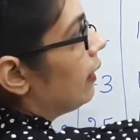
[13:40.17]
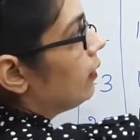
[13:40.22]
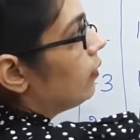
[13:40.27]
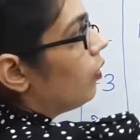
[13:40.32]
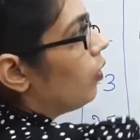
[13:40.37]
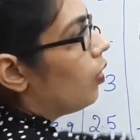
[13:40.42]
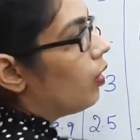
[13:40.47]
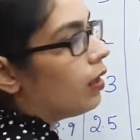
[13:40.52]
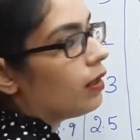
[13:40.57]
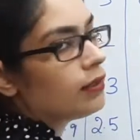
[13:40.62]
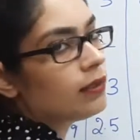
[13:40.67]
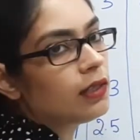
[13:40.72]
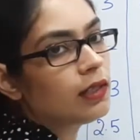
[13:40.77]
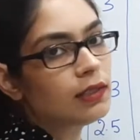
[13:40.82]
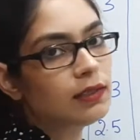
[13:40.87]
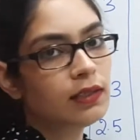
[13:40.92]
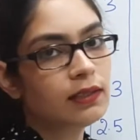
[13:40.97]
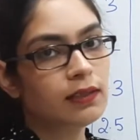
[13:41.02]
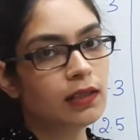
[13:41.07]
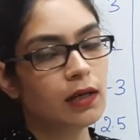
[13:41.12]
all the
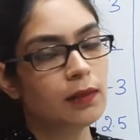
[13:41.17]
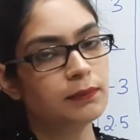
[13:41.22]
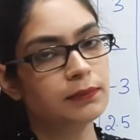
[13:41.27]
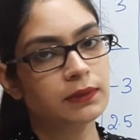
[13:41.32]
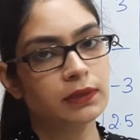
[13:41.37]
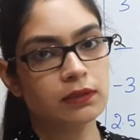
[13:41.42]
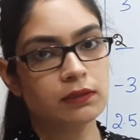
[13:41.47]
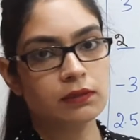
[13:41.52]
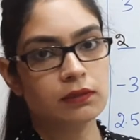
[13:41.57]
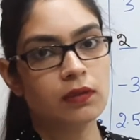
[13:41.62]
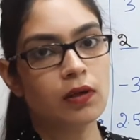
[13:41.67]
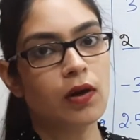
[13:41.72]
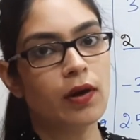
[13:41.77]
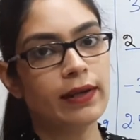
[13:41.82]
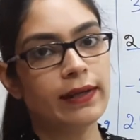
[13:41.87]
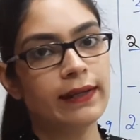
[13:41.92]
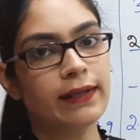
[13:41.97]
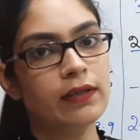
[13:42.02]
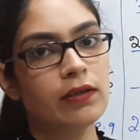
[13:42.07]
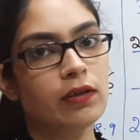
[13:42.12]
other terms is
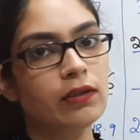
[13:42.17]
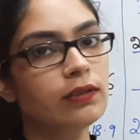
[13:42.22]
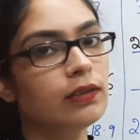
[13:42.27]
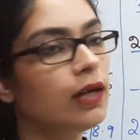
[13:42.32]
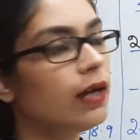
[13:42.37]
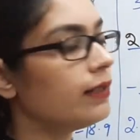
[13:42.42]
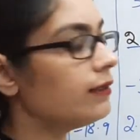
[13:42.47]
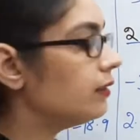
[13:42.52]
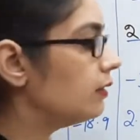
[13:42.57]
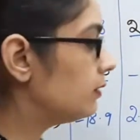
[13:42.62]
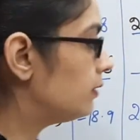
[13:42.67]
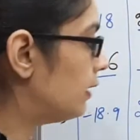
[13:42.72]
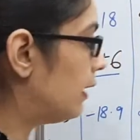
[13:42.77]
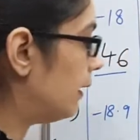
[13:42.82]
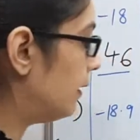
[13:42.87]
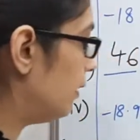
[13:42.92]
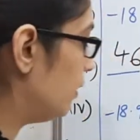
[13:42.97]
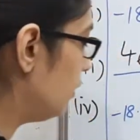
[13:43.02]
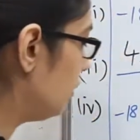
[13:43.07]
already on the other side.